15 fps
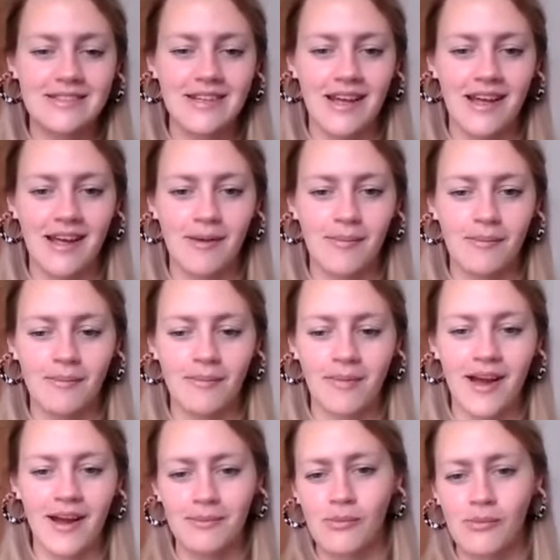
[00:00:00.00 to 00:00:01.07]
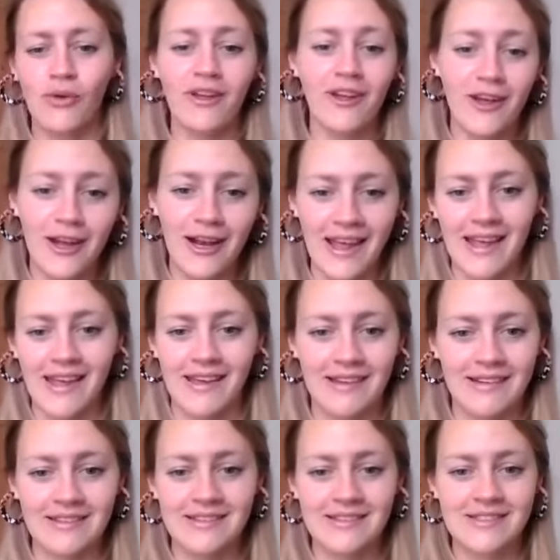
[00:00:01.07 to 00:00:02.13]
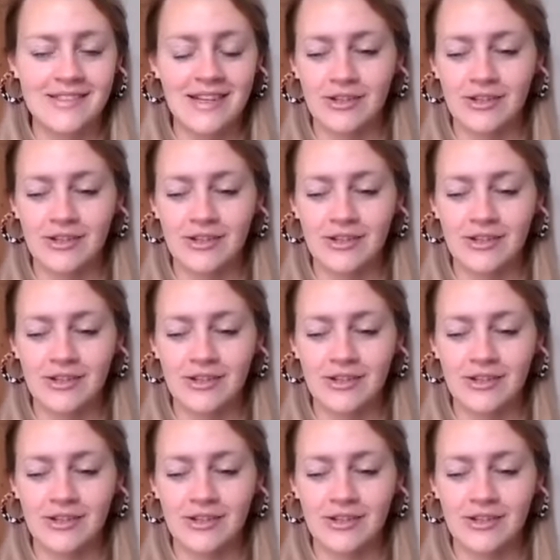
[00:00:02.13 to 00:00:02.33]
kind of more girly and